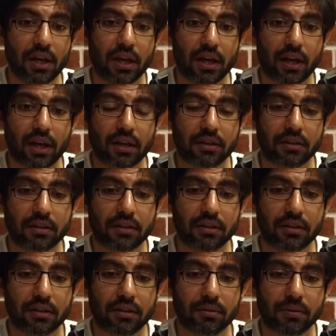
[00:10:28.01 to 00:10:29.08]
And
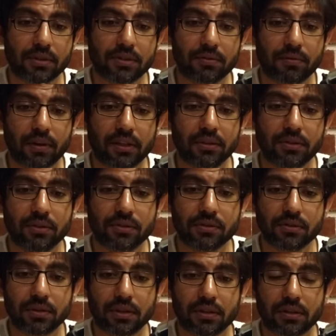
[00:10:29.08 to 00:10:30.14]
once you find those,
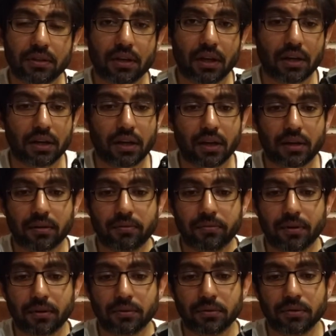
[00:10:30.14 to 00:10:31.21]
you can, I
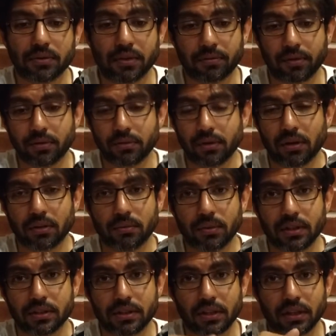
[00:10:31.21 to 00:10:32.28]
found long
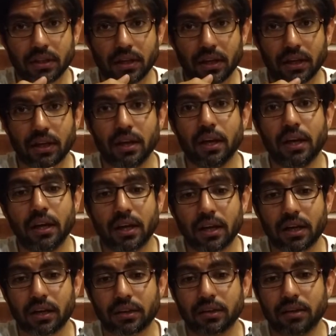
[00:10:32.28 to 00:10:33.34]
ones, and then I
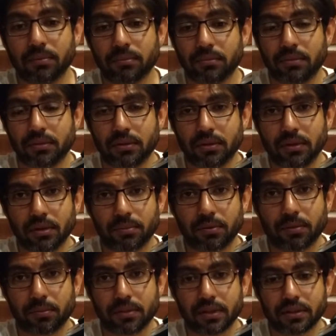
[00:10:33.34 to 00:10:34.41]
cut them to the
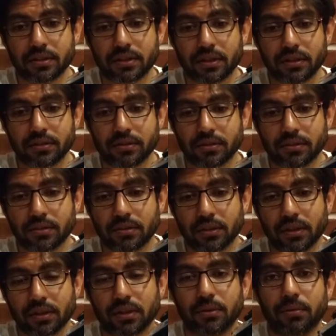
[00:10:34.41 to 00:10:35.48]
appropriate size so
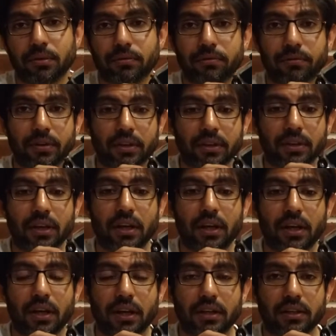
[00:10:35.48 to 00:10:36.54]
that they would fit
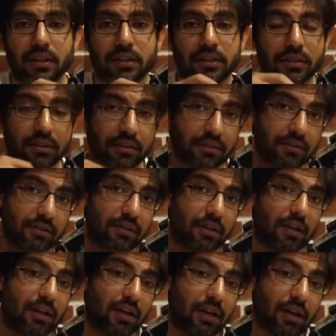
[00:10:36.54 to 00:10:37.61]
and tighten this
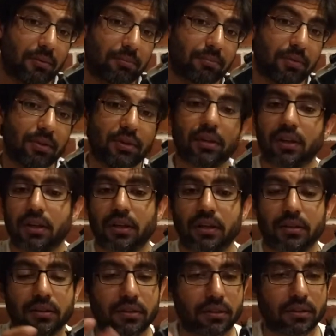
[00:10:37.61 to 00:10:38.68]
up.
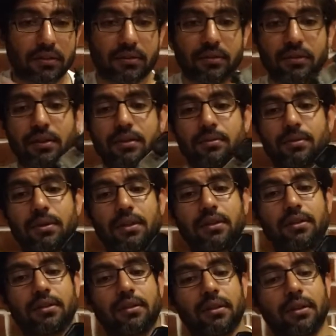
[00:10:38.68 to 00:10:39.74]
And that's what I
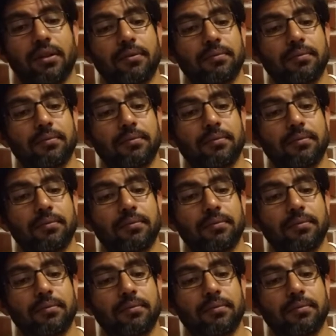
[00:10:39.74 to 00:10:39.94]
did there.